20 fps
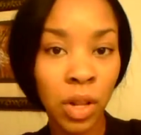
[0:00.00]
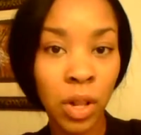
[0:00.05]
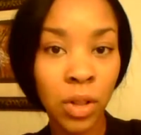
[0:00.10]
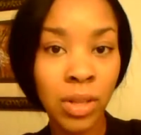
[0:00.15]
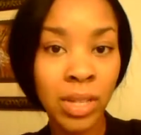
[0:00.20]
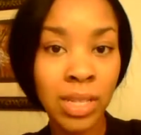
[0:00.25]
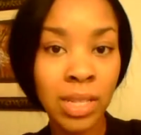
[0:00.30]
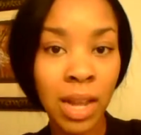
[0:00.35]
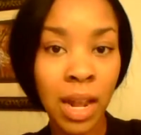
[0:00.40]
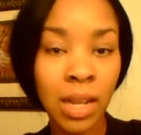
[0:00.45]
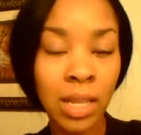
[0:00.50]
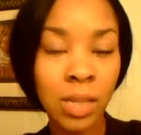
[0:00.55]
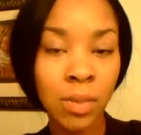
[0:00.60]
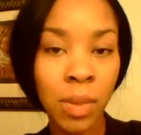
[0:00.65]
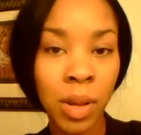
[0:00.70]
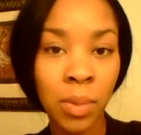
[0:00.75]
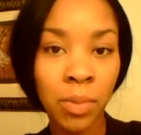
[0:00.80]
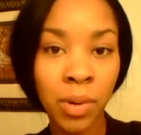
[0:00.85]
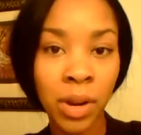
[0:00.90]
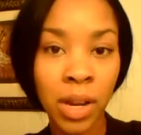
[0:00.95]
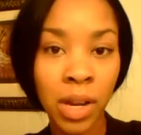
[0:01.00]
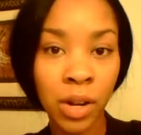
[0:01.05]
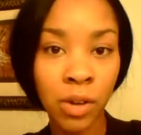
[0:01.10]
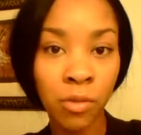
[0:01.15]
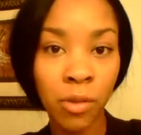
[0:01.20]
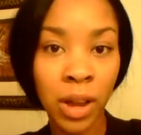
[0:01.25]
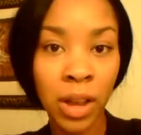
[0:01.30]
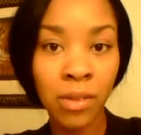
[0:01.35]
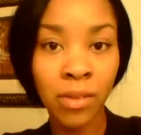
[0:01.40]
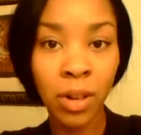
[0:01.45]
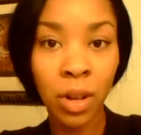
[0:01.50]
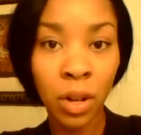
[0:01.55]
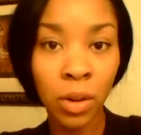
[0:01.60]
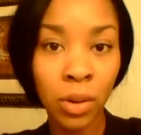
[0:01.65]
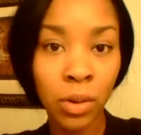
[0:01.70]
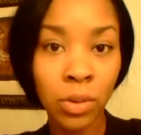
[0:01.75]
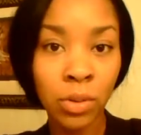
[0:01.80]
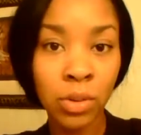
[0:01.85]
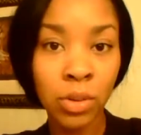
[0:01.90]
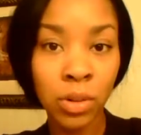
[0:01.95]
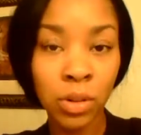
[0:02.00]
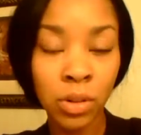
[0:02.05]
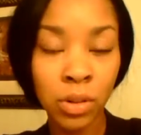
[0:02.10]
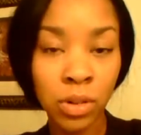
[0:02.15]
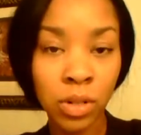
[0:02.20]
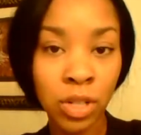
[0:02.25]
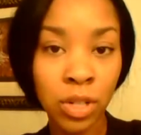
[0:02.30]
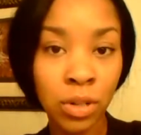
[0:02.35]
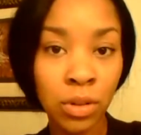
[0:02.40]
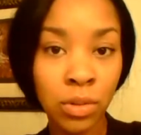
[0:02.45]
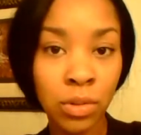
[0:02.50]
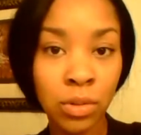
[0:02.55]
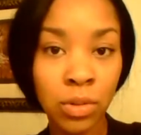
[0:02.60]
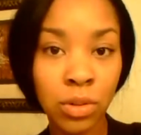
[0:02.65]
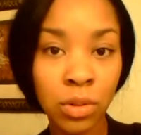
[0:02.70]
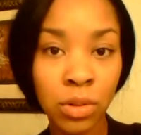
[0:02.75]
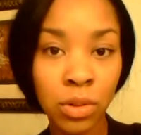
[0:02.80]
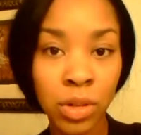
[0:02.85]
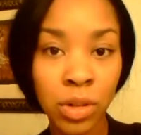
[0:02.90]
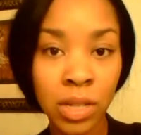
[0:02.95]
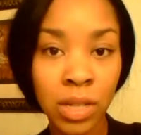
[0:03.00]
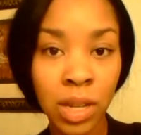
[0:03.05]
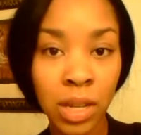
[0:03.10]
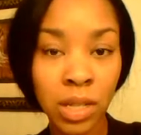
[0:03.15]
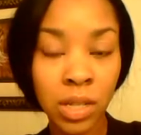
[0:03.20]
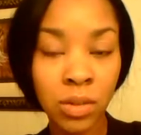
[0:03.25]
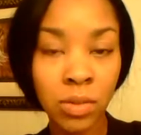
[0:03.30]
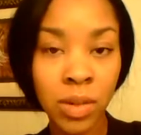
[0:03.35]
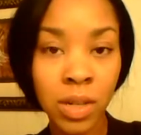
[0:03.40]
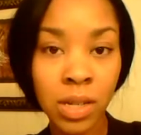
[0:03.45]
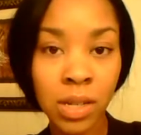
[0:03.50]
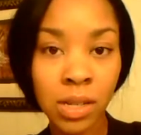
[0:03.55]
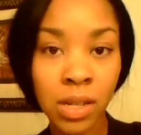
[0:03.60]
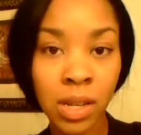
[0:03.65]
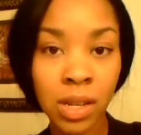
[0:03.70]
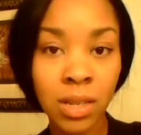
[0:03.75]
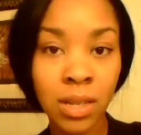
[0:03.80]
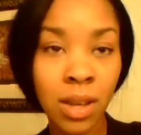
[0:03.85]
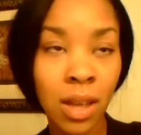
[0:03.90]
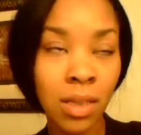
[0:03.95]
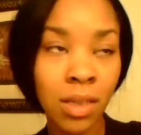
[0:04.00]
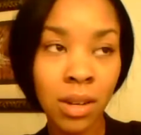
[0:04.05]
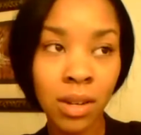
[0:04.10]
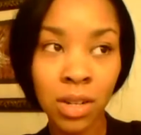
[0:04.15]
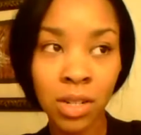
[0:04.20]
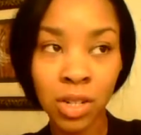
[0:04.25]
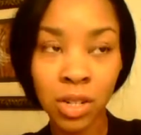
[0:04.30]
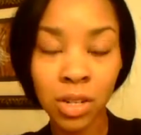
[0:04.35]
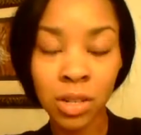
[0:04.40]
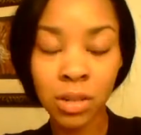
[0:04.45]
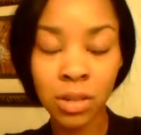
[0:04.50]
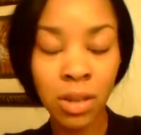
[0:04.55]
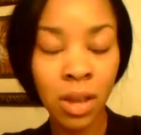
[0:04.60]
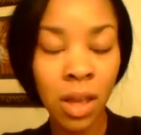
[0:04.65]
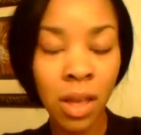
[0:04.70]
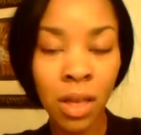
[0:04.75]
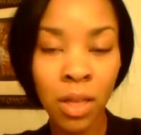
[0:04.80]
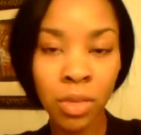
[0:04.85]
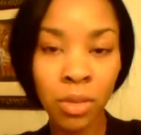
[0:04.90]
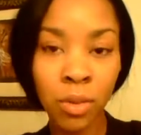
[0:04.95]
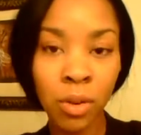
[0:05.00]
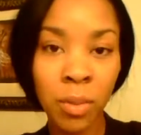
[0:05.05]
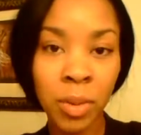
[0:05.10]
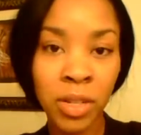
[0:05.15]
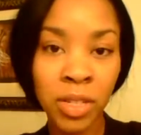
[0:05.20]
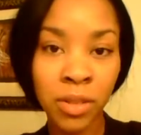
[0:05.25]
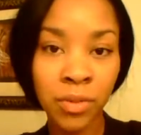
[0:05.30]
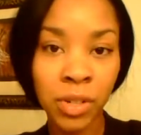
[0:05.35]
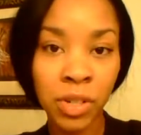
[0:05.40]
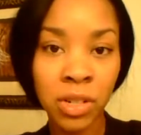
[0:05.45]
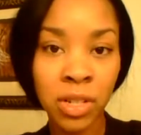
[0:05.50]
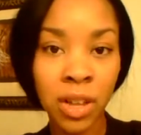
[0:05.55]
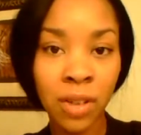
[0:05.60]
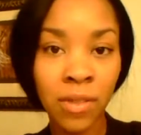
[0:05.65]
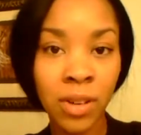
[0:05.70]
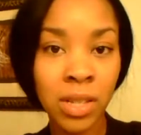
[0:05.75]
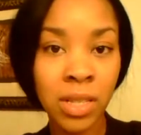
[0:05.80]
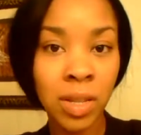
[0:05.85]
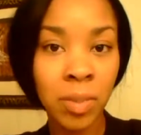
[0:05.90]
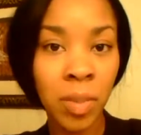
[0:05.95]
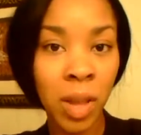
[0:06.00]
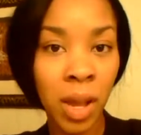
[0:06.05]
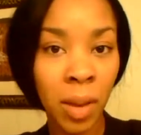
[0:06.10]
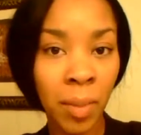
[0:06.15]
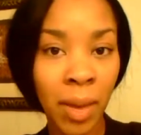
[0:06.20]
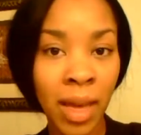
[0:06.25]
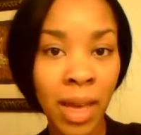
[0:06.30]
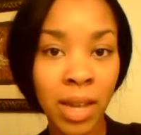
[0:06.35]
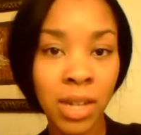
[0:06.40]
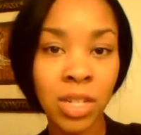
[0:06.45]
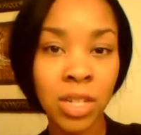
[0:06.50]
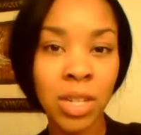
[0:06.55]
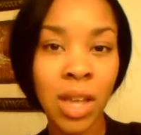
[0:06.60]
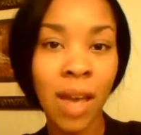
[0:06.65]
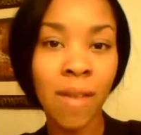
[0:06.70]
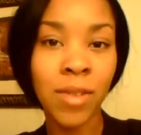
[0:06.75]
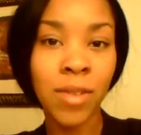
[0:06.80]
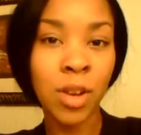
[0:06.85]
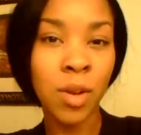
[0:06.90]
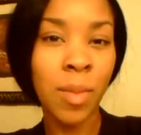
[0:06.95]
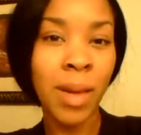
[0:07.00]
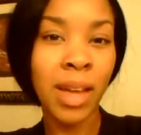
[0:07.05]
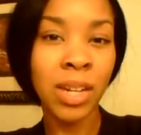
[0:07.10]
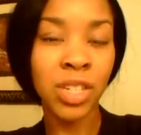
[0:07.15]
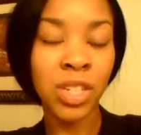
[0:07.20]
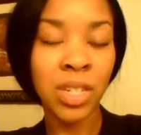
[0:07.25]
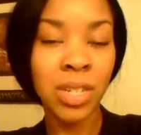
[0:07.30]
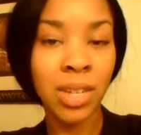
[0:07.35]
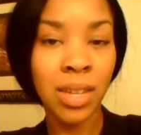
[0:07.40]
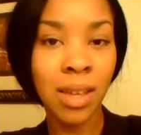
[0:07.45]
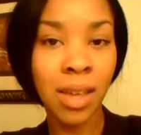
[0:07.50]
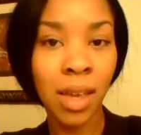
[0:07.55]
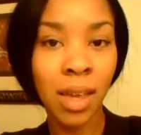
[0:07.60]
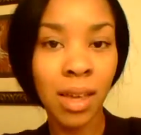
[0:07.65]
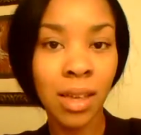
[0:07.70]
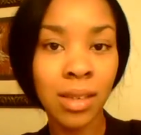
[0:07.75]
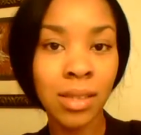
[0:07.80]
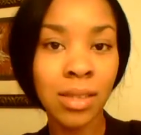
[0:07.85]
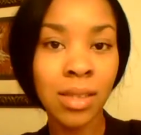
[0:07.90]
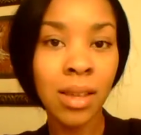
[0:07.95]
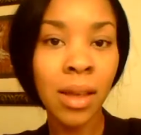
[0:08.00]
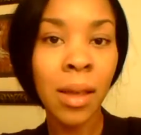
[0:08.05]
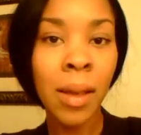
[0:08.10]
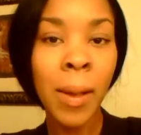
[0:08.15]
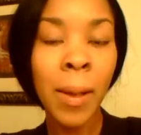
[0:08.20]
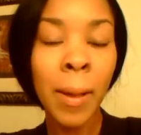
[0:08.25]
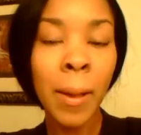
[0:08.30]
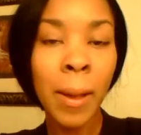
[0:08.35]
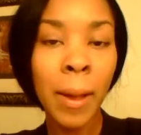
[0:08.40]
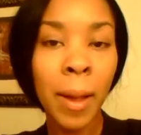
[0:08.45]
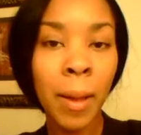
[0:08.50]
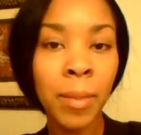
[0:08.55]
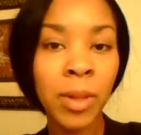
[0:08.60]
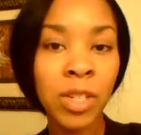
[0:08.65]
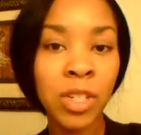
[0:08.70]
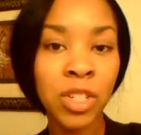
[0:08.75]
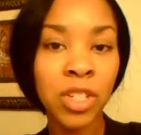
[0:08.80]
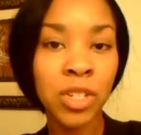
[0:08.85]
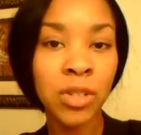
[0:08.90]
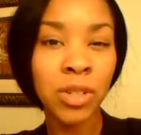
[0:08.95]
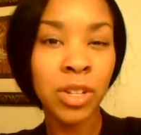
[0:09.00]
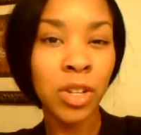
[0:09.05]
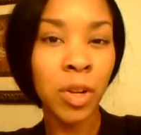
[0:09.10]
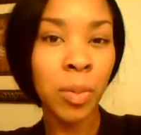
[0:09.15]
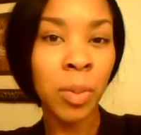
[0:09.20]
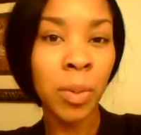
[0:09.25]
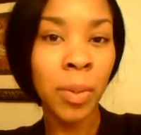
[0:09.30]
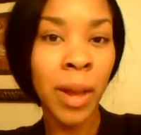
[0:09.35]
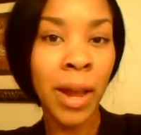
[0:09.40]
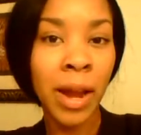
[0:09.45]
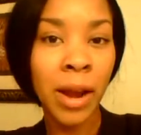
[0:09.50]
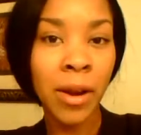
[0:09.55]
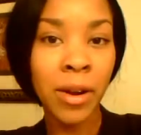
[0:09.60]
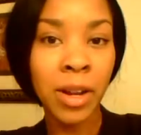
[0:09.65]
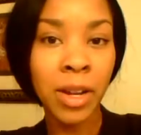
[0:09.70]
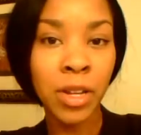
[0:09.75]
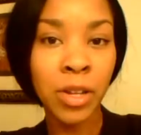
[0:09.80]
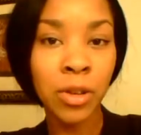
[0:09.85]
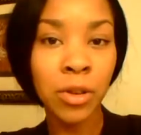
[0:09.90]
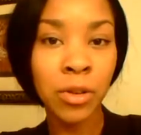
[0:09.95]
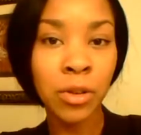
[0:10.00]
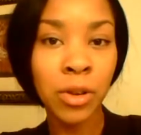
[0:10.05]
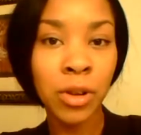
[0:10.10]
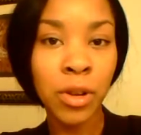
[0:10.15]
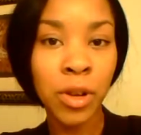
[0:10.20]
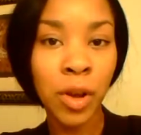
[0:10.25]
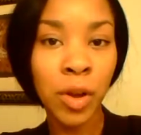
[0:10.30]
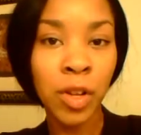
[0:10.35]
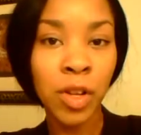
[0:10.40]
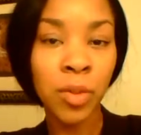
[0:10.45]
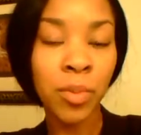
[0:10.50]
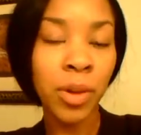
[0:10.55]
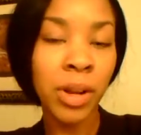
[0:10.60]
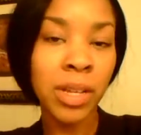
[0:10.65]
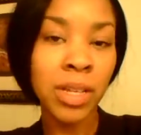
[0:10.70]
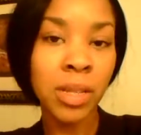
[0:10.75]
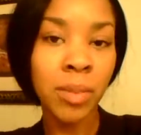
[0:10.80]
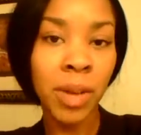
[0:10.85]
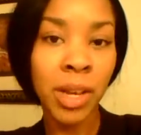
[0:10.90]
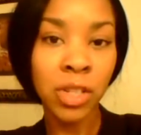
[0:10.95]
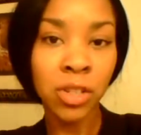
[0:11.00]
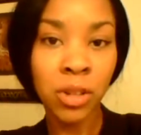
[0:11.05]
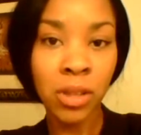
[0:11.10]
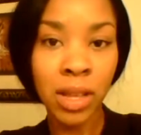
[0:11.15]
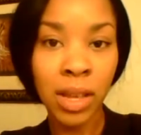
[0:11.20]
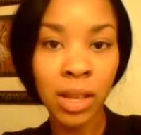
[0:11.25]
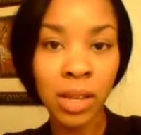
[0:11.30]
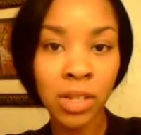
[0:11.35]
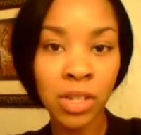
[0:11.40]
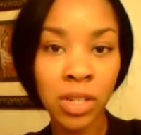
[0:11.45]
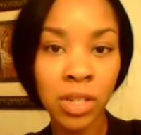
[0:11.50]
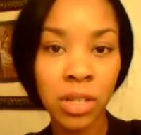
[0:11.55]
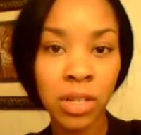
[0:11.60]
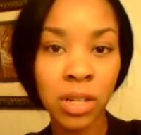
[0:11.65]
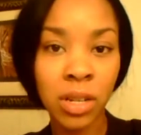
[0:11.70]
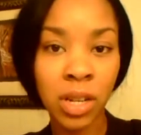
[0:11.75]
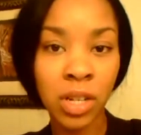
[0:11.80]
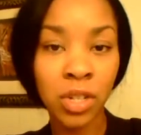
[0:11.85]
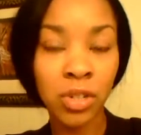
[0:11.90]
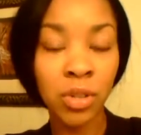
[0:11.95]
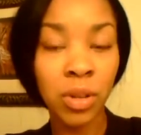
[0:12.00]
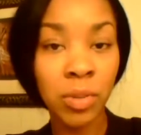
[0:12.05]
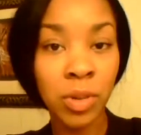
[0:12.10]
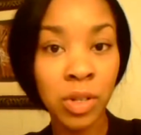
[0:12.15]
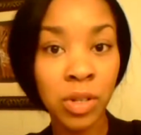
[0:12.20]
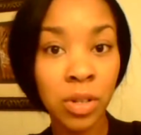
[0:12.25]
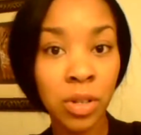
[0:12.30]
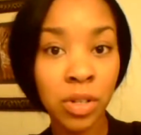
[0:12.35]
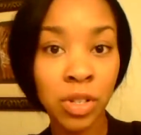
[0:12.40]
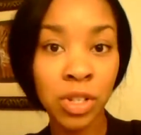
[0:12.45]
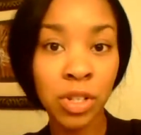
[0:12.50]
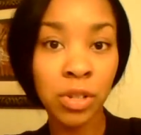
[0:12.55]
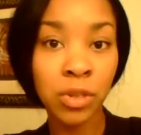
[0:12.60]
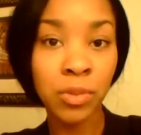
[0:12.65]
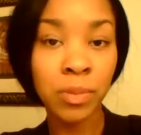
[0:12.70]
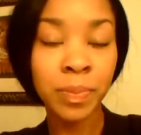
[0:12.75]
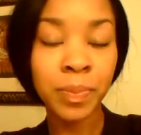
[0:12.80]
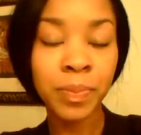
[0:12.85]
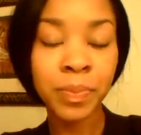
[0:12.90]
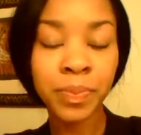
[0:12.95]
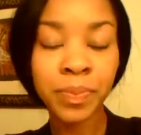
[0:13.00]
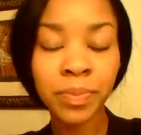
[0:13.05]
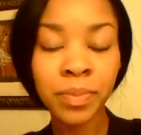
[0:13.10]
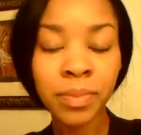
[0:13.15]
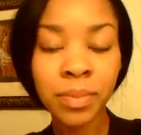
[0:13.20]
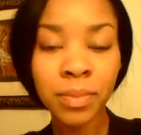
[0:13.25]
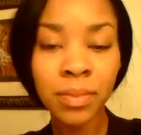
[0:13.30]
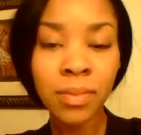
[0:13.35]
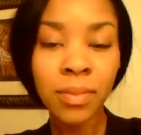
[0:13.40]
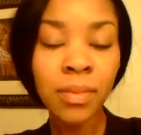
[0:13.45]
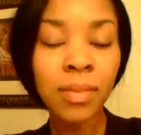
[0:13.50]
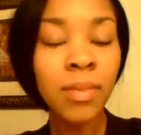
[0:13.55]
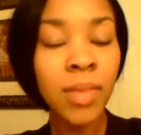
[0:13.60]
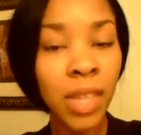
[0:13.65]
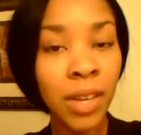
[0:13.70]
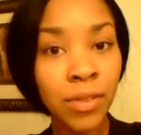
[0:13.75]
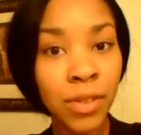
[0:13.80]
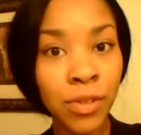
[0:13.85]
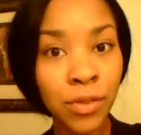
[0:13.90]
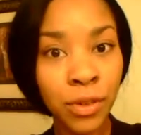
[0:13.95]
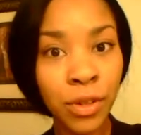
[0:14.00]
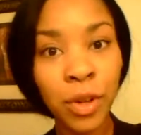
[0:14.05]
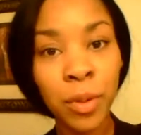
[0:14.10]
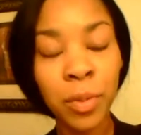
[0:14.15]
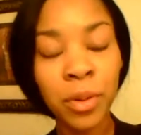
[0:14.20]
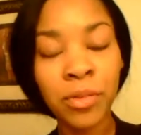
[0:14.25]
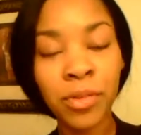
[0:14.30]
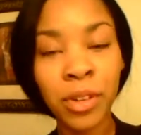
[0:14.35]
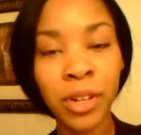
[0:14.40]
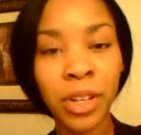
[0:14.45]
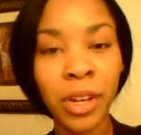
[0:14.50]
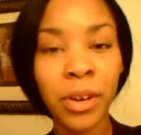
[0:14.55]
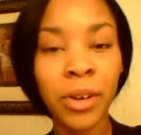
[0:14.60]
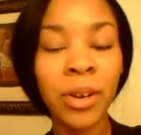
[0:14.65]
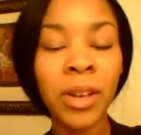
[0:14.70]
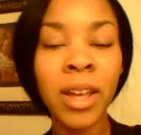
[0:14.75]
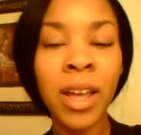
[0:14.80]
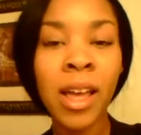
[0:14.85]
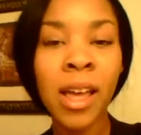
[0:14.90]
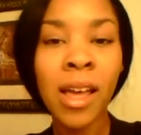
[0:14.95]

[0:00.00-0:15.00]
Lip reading: clothing stylist may bring an array of clothes or shoes or accessories, it's nothing to just throw a bunch of your stuff in a Ziploc bag and just have it in your bag just in case. It just shows that you're prepared and you bring some extra things just to contribute to the shoot if it's for your portfolio.